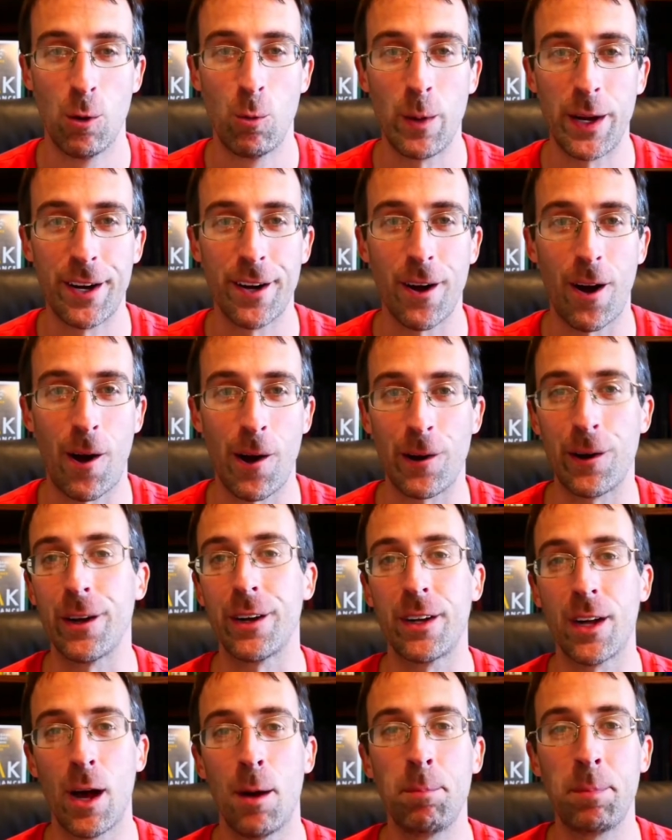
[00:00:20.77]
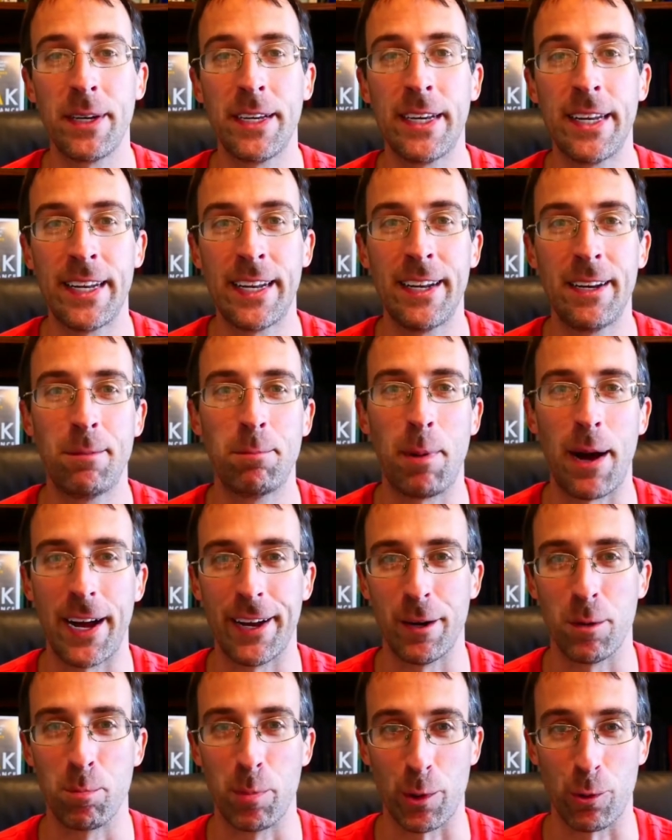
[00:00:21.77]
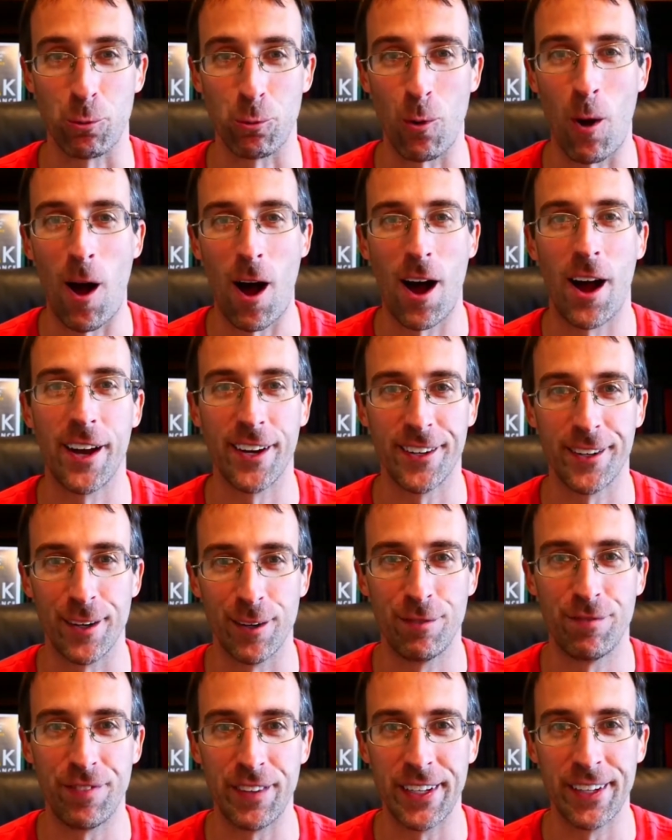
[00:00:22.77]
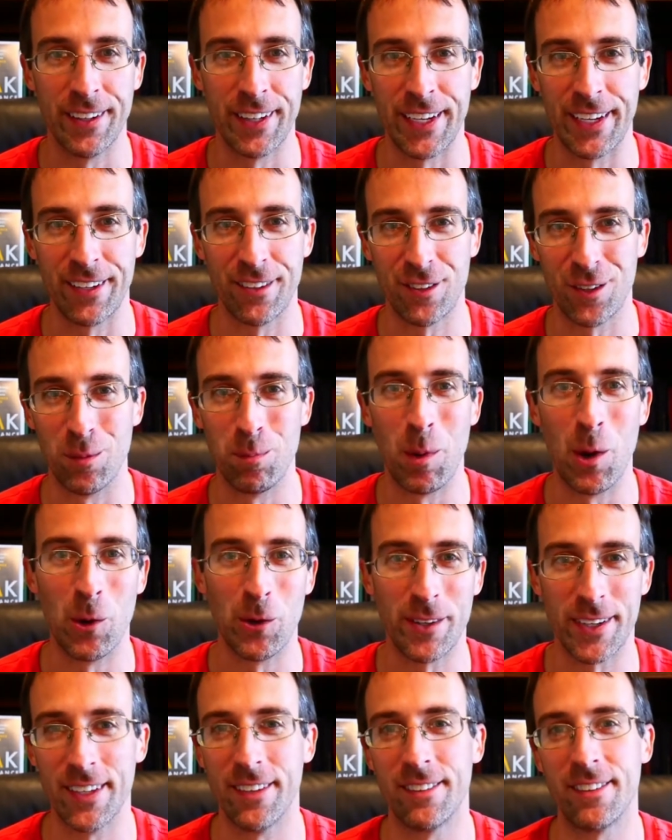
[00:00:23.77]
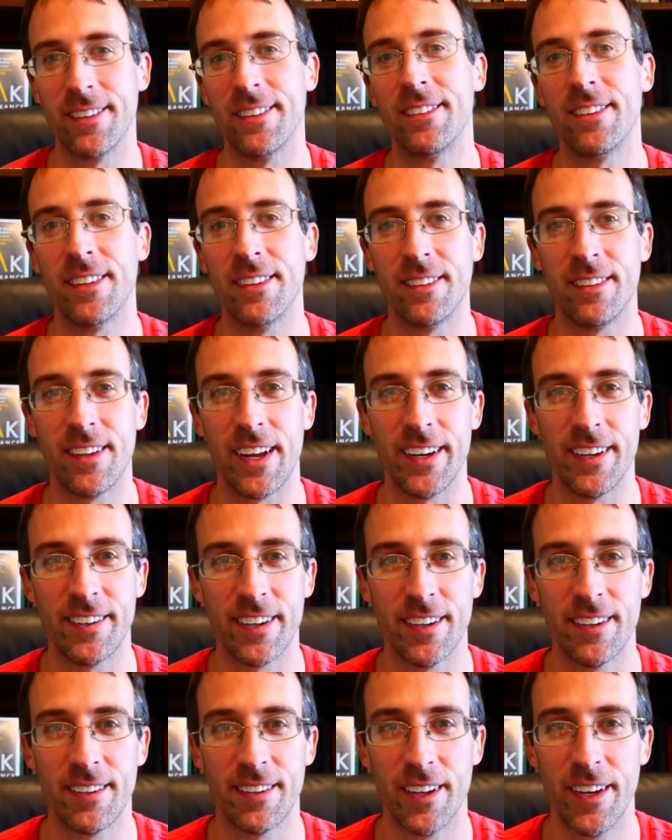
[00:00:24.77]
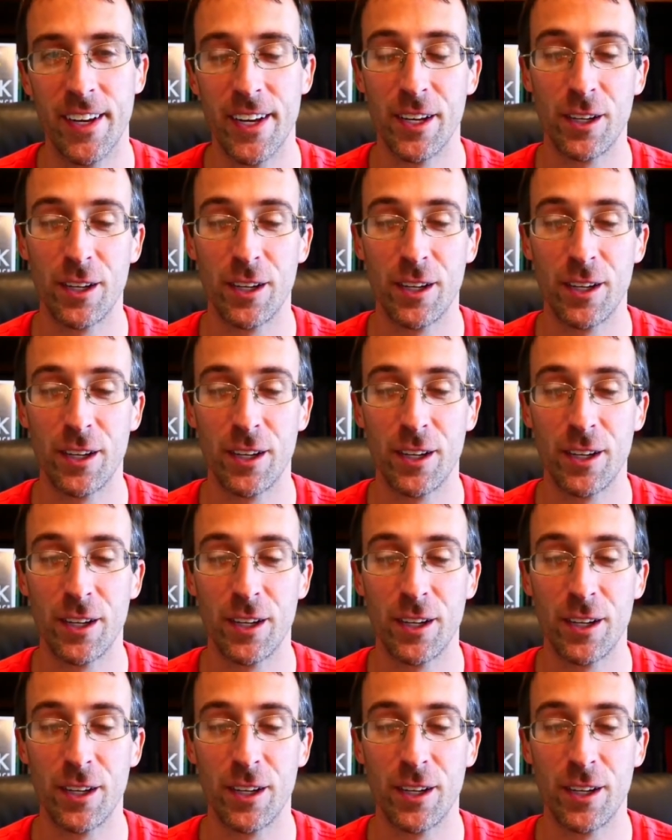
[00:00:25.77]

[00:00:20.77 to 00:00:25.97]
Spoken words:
we are accompanied by a barrage of feelings, emotions, and sensations.